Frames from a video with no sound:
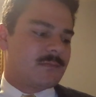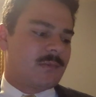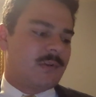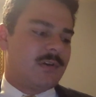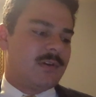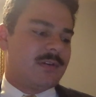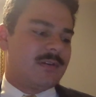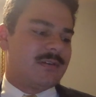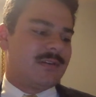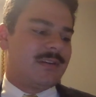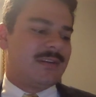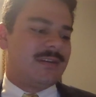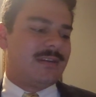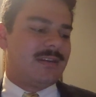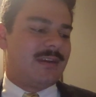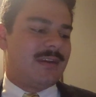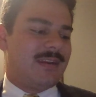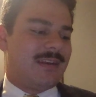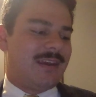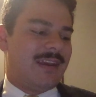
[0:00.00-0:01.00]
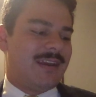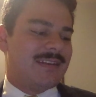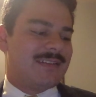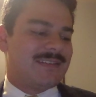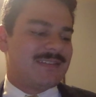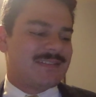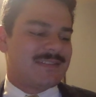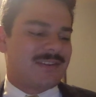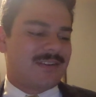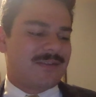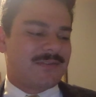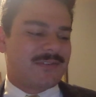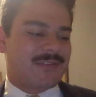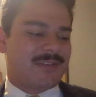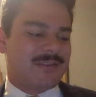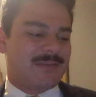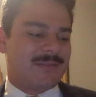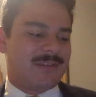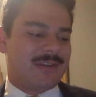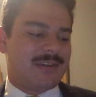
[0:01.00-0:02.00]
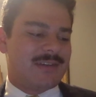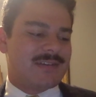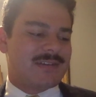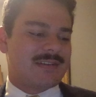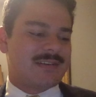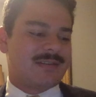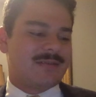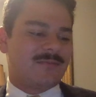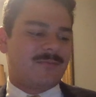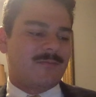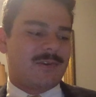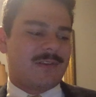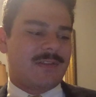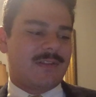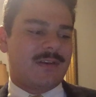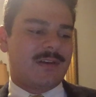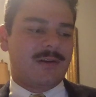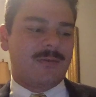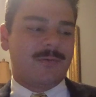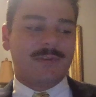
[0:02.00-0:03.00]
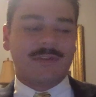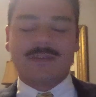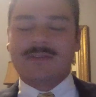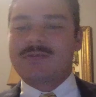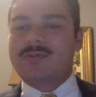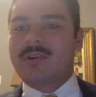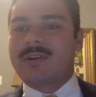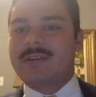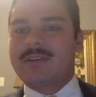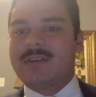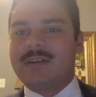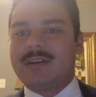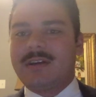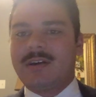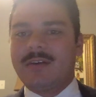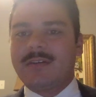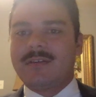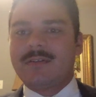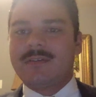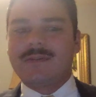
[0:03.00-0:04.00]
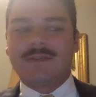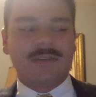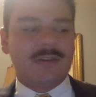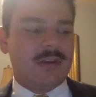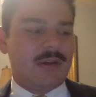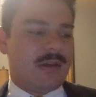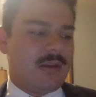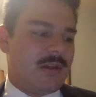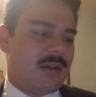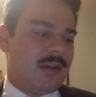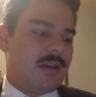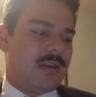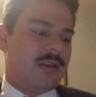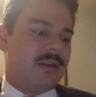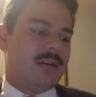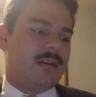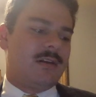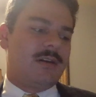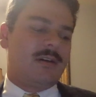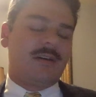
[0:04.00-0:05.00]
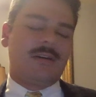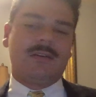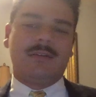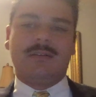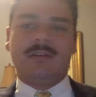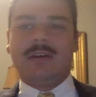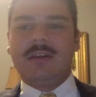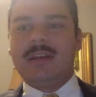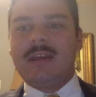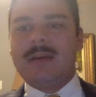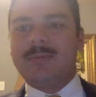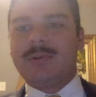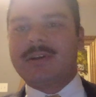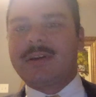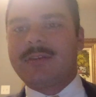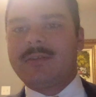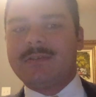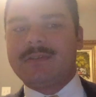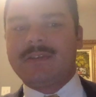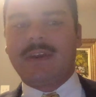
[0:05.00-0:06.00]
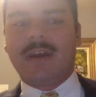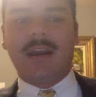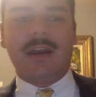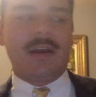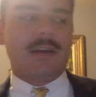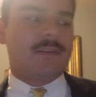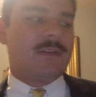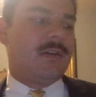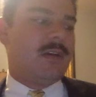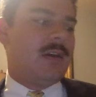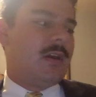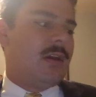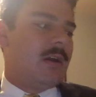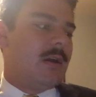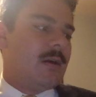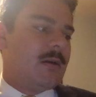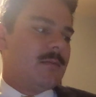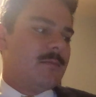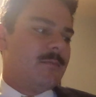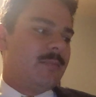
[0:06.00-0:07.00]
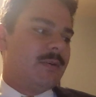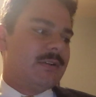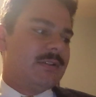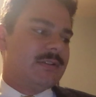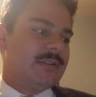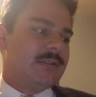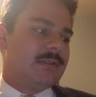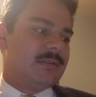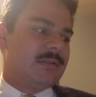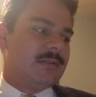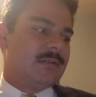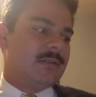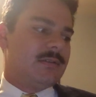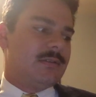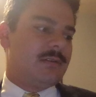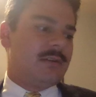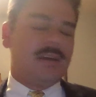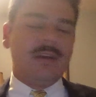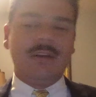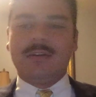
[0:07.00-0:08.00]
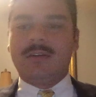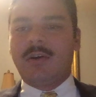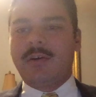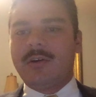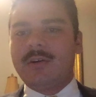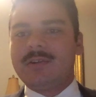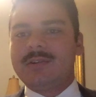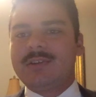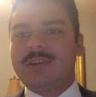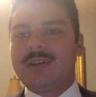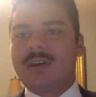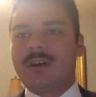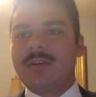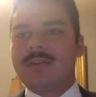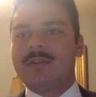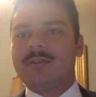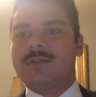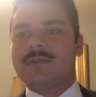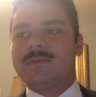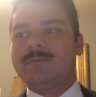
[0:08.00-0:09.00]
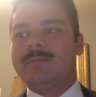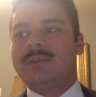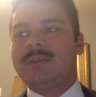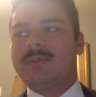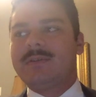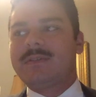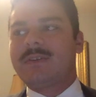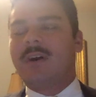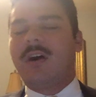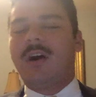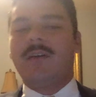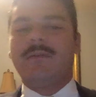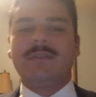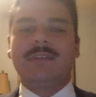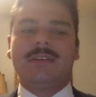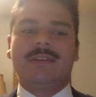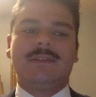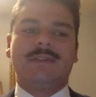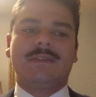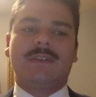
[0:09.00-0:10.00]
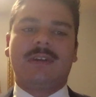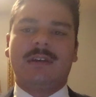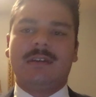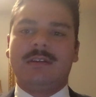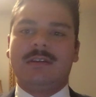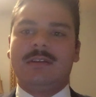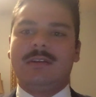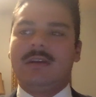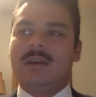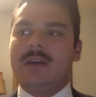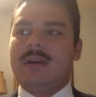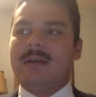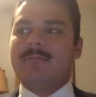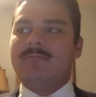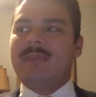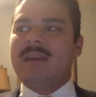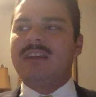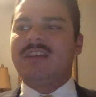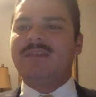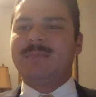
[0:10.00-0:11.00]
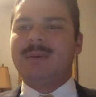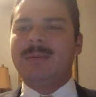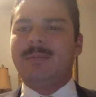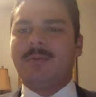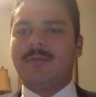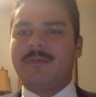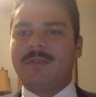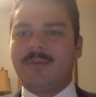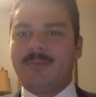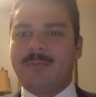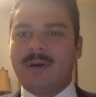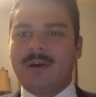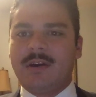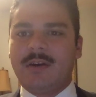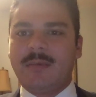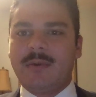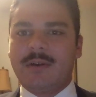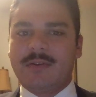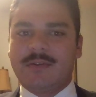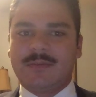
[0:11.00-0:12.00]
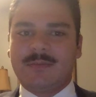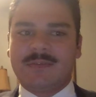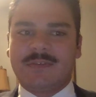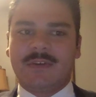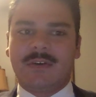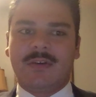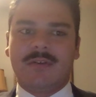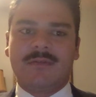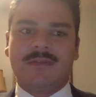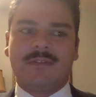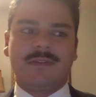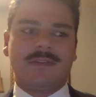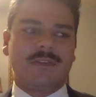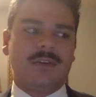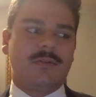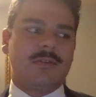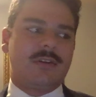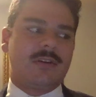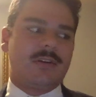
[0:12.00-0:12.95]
or enhancing self-determination with the strengthening others and enabling others to act. But encouraging others builds confidence, and it makes people feel better about themselves, and so they're